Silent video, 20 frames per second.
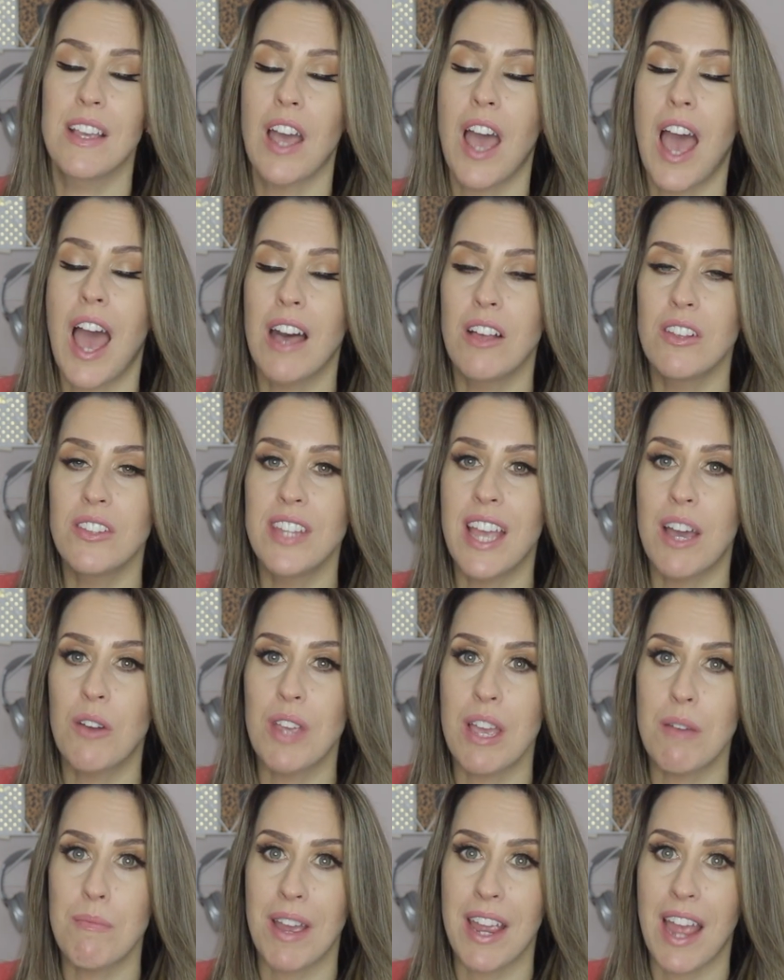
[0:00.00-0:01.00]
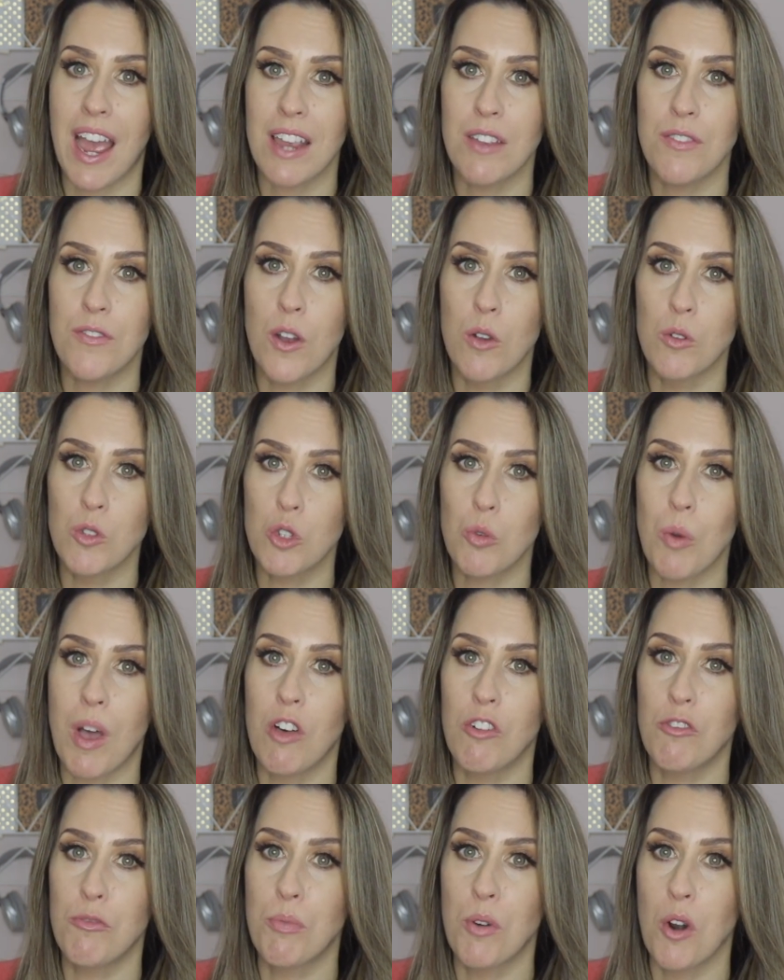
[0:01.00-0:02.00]
I'll now get my iPhone
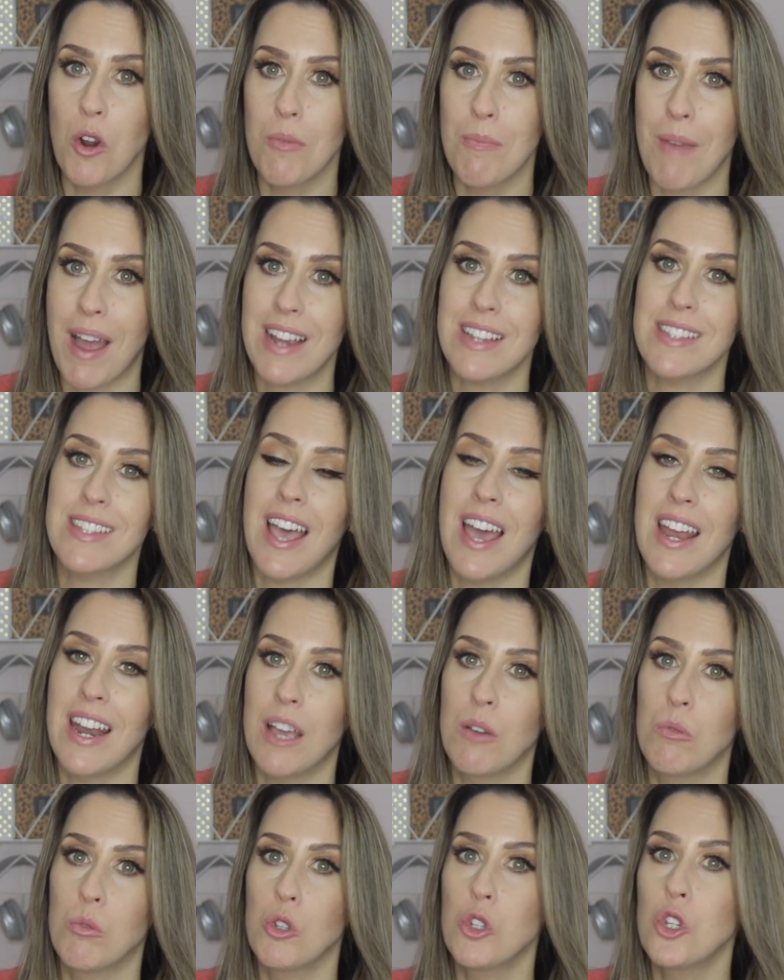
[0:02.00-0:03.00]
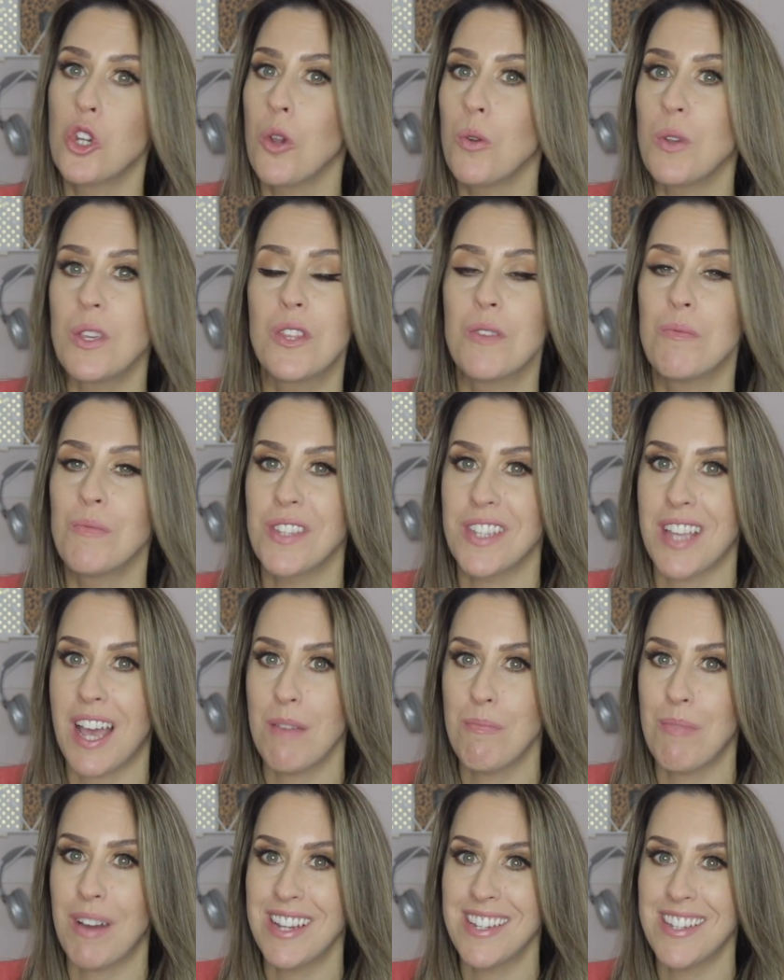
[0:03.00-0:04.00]
12 Pro Max and I will show you them
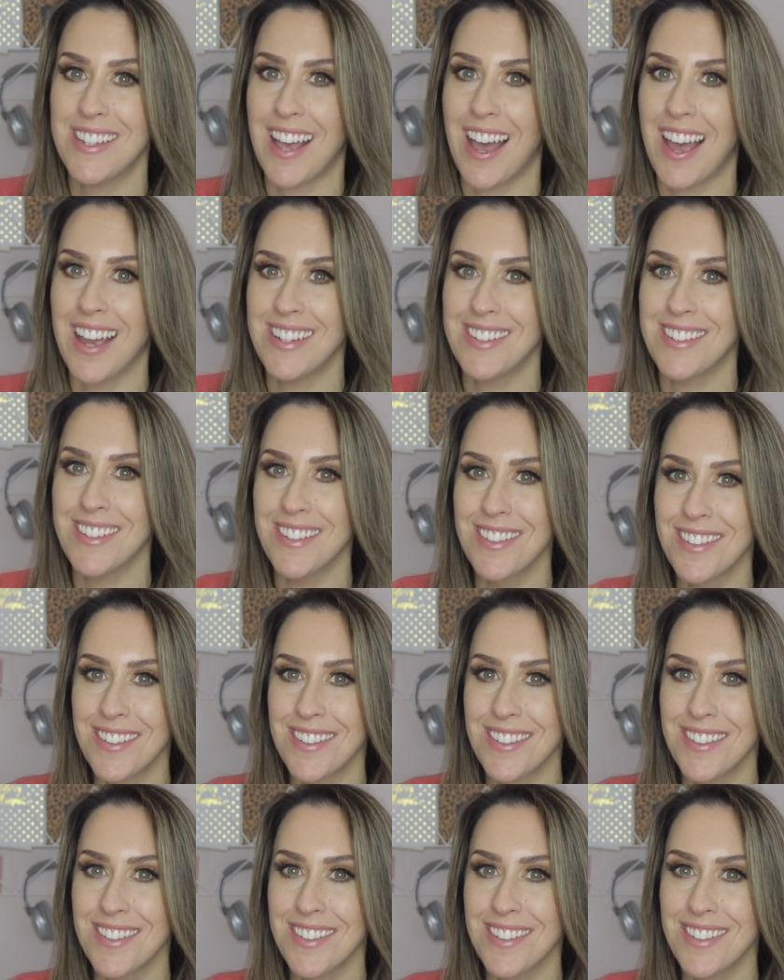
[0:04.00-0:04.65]
side by side.